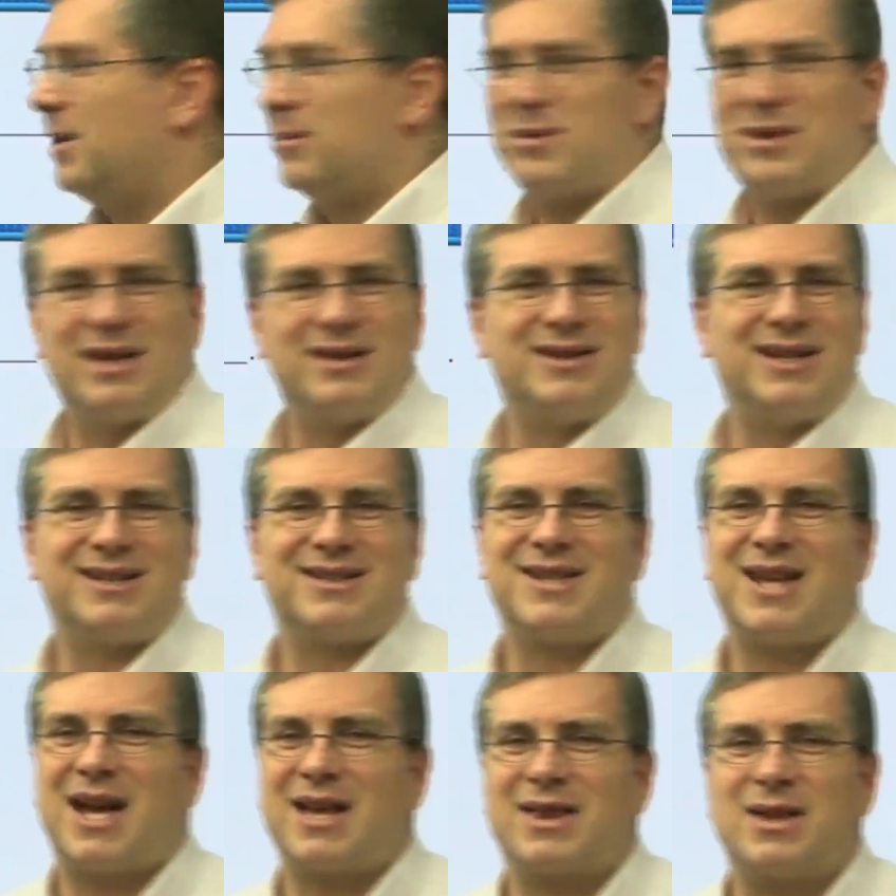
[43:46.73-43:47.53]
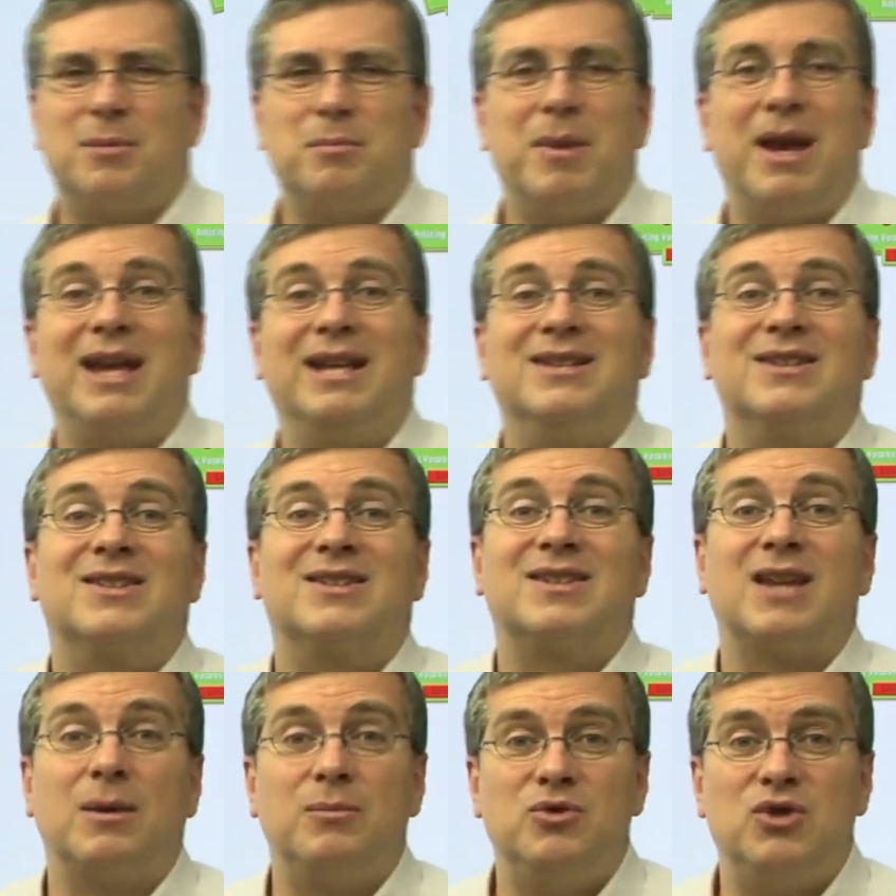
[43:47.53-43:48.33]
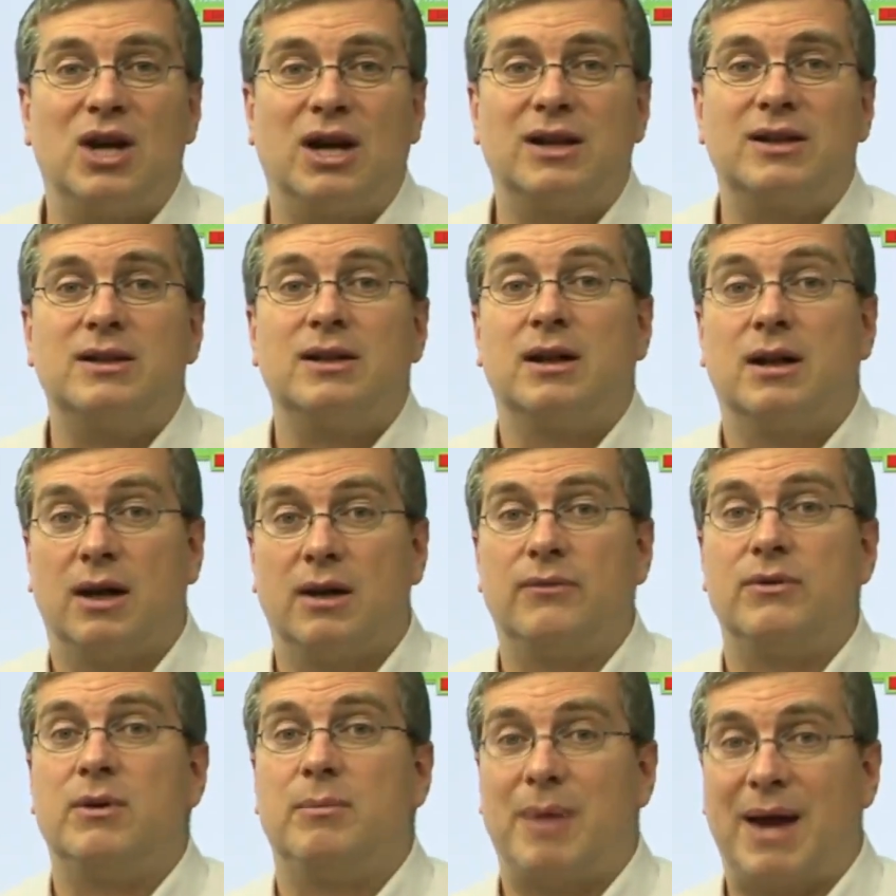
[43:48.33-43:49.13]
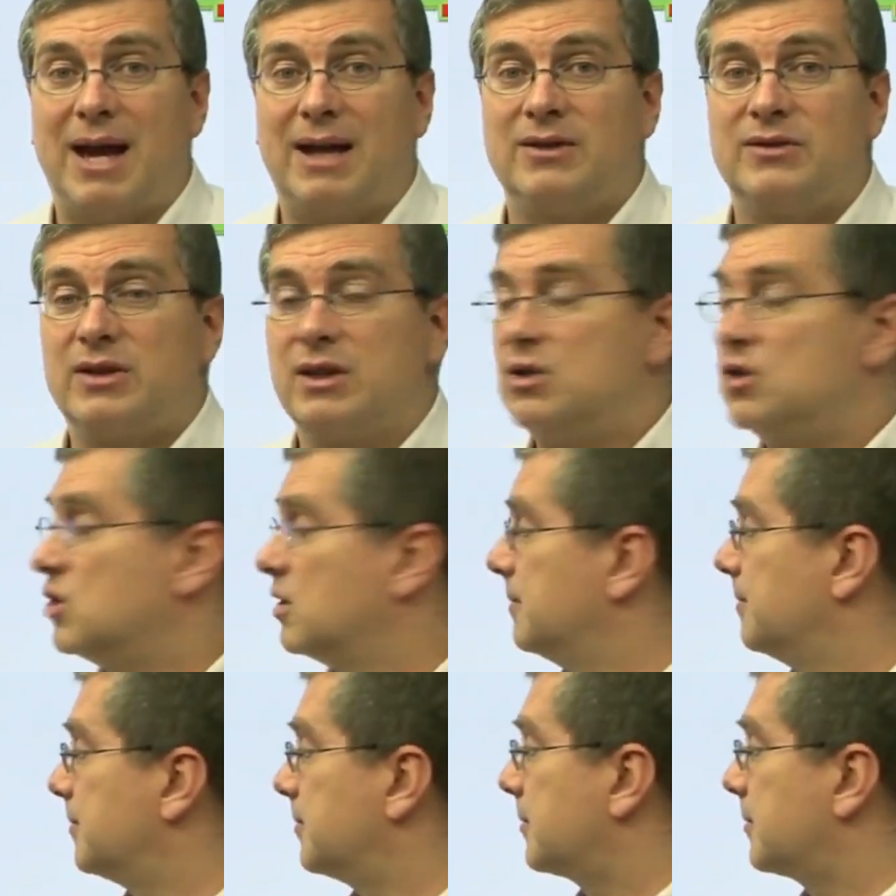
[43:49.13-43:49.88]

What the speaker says: Besides, that's not the main subject of the passage.